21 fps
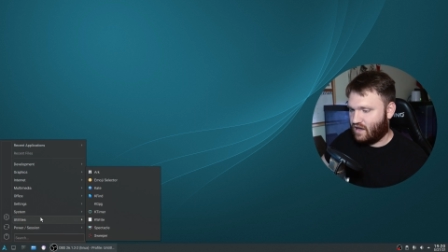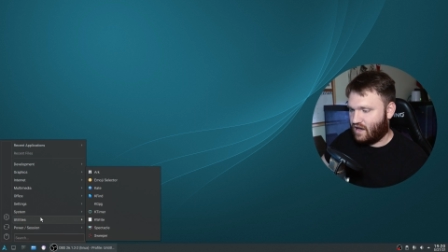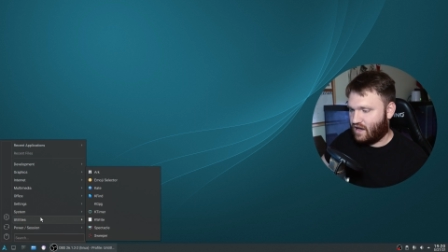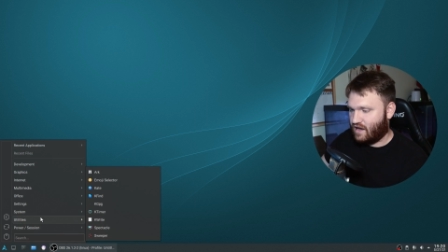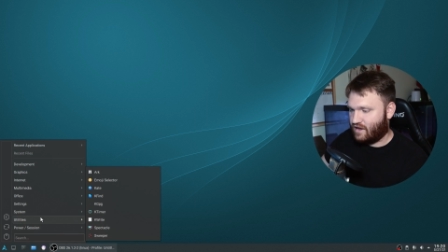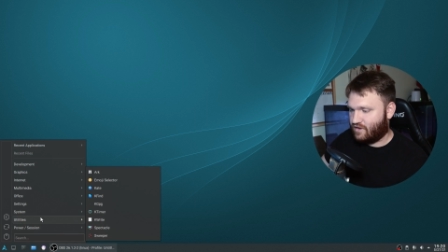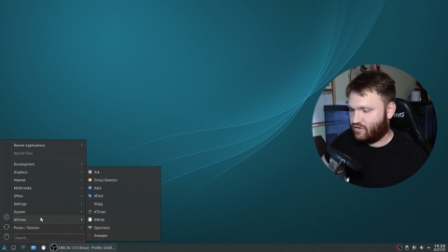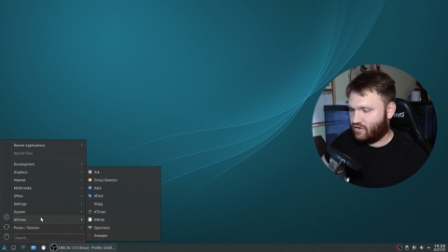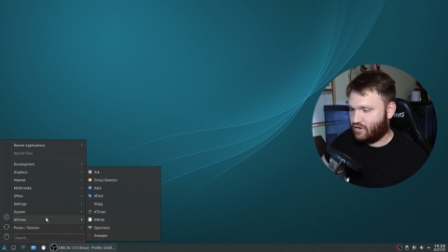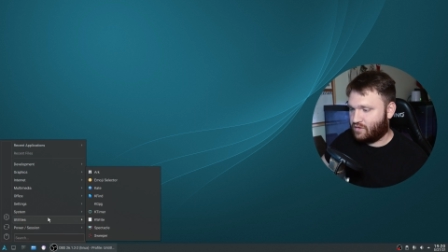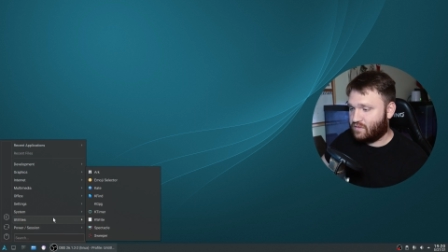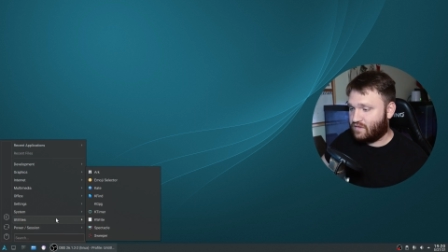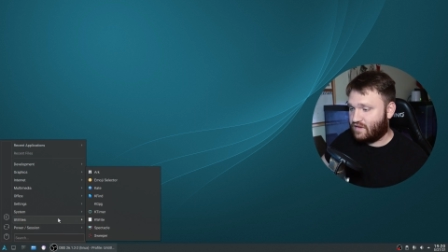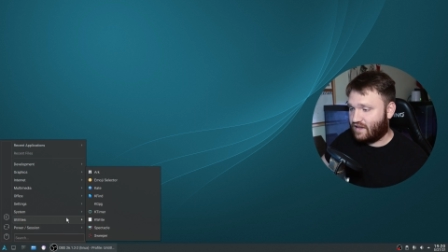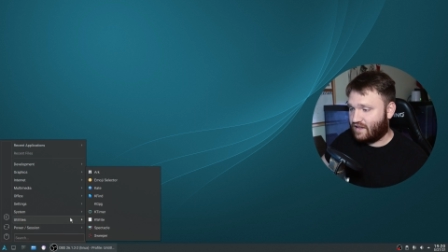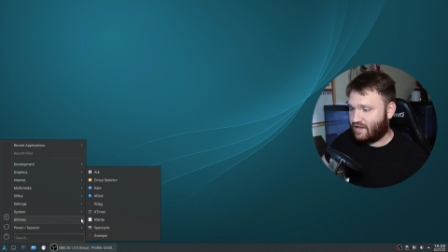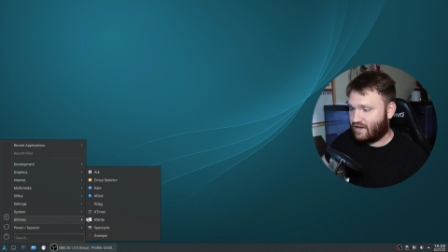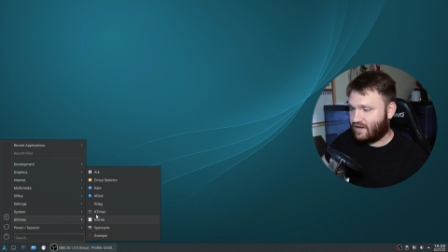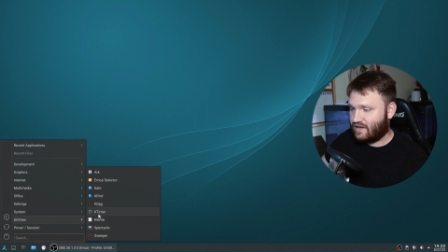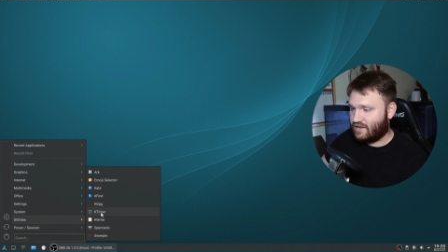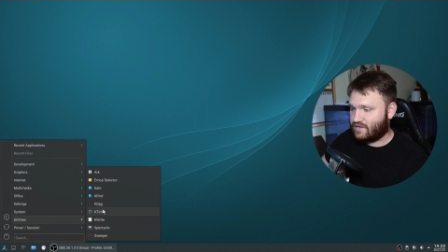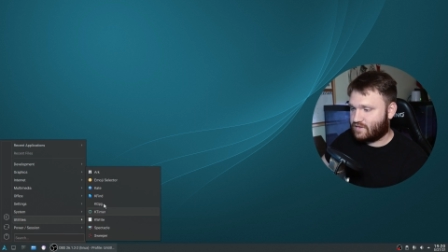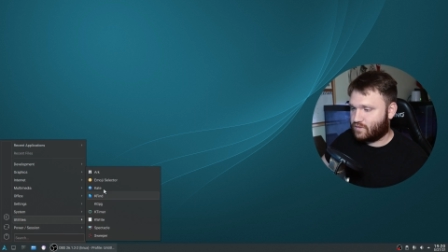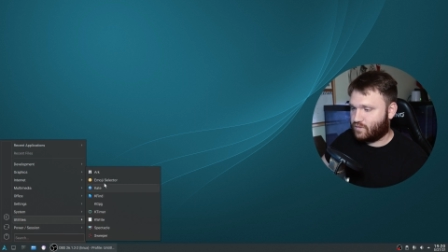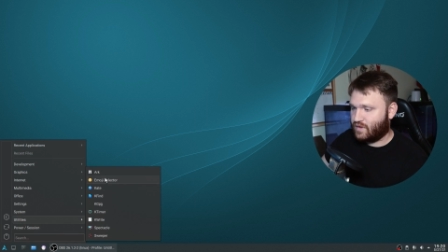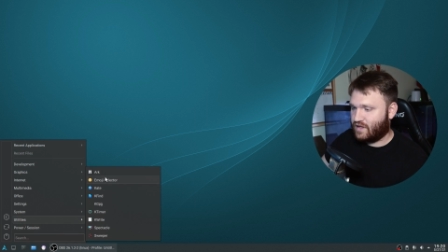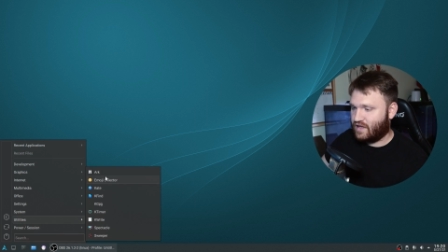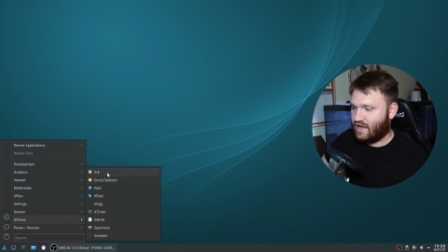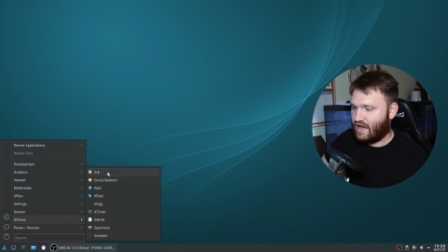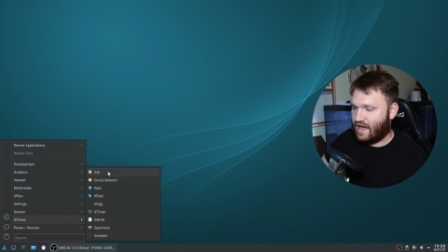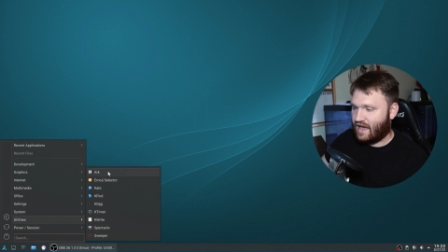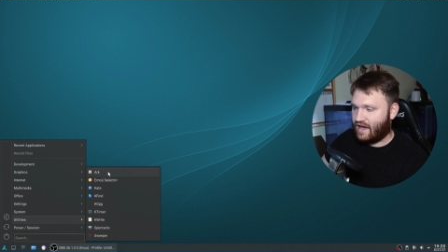Under utilities,
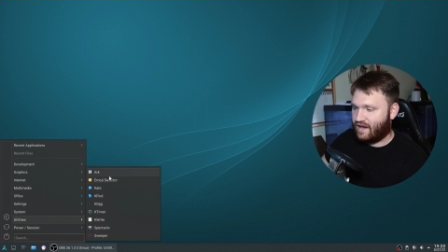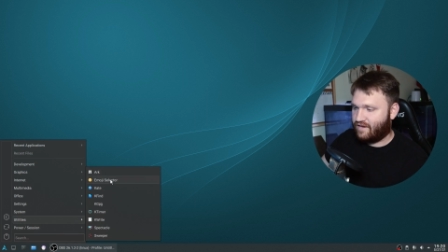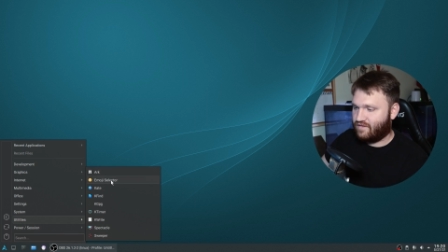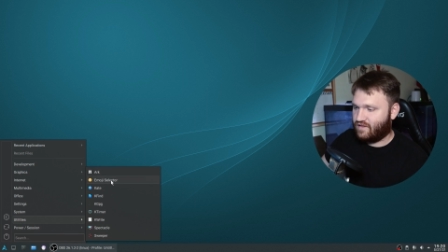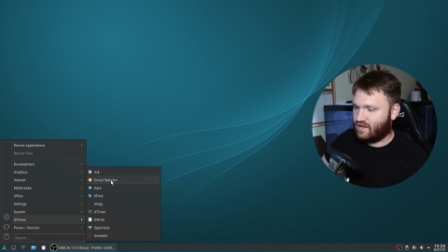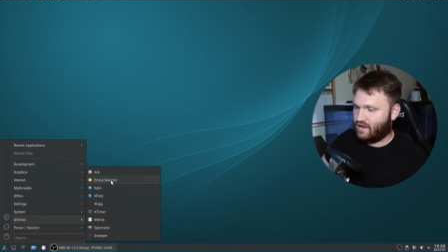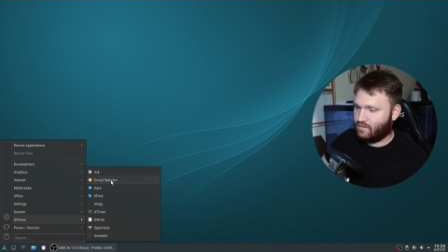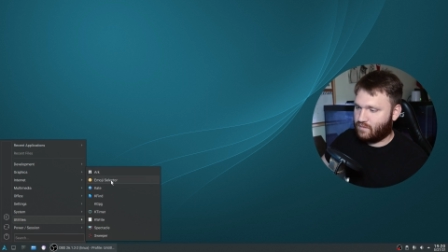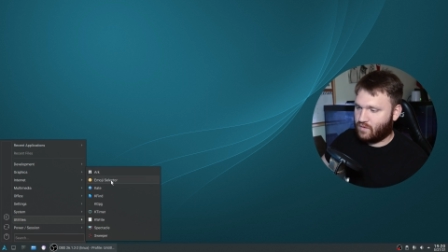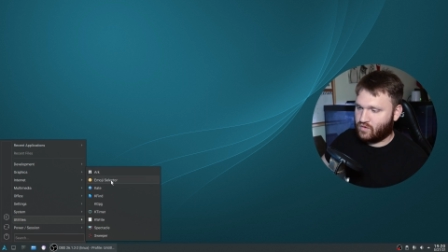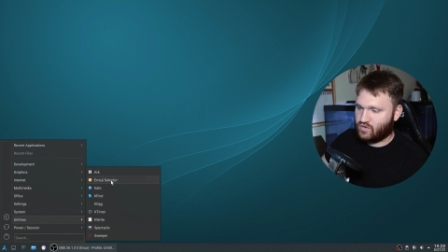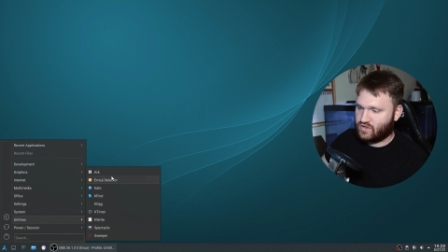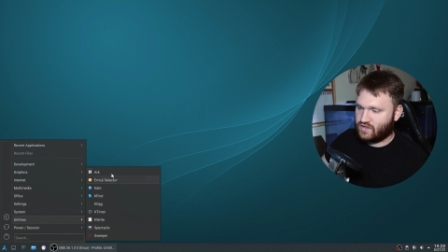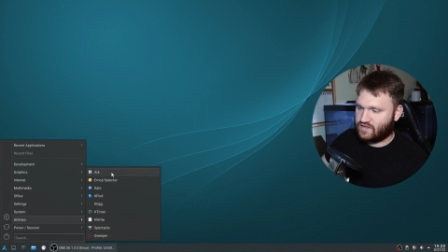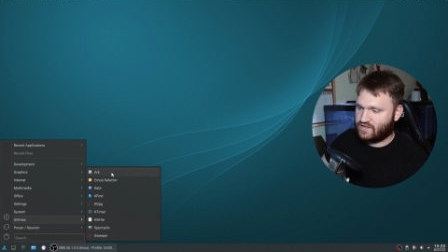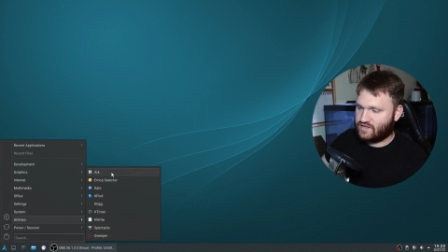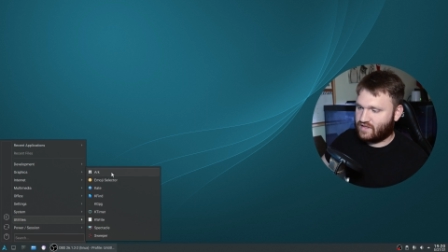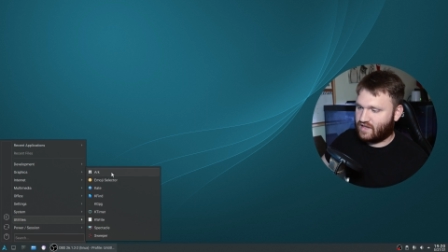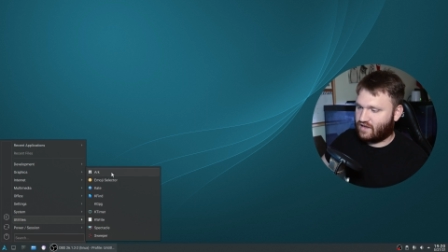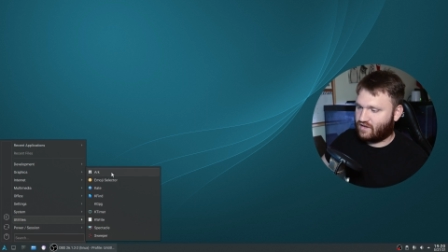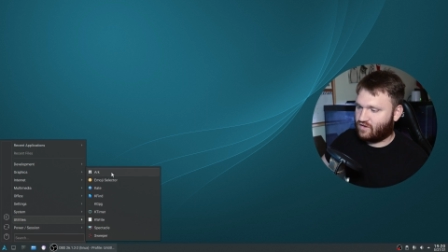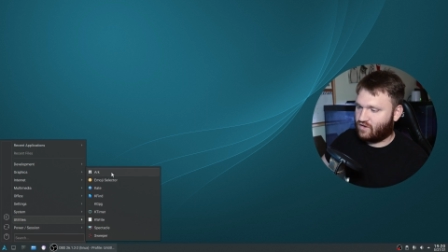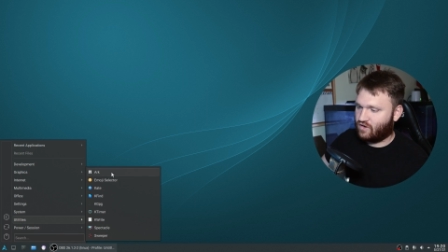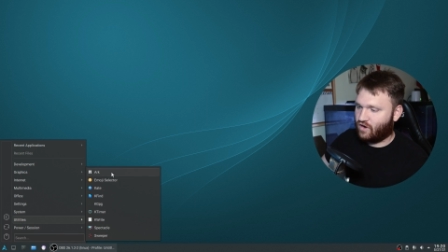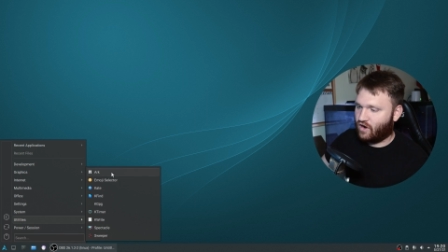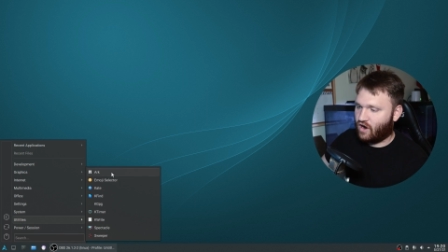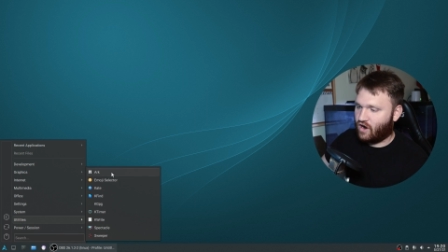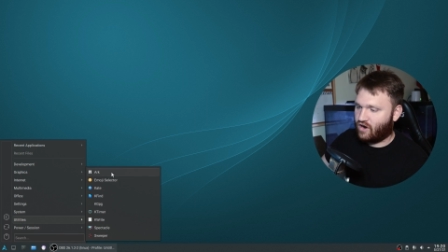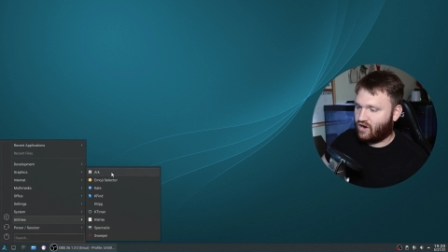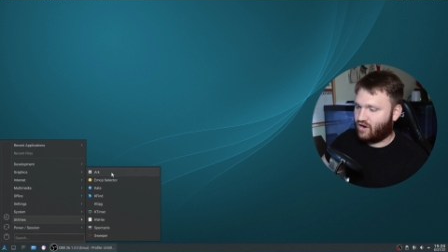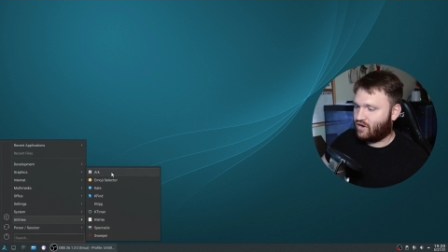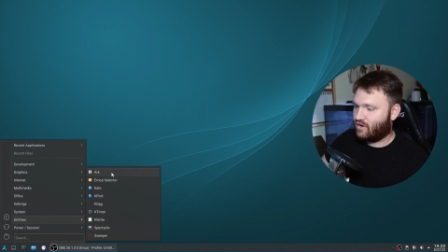we have the emoji selector
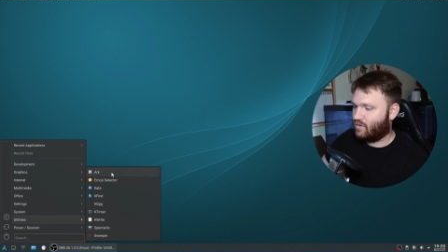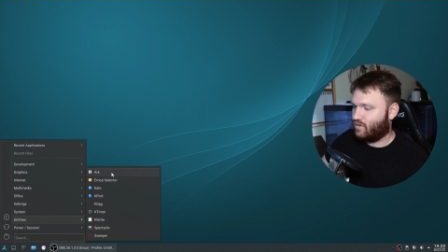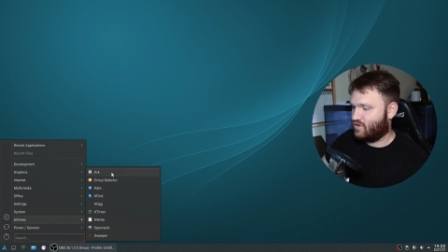Arch,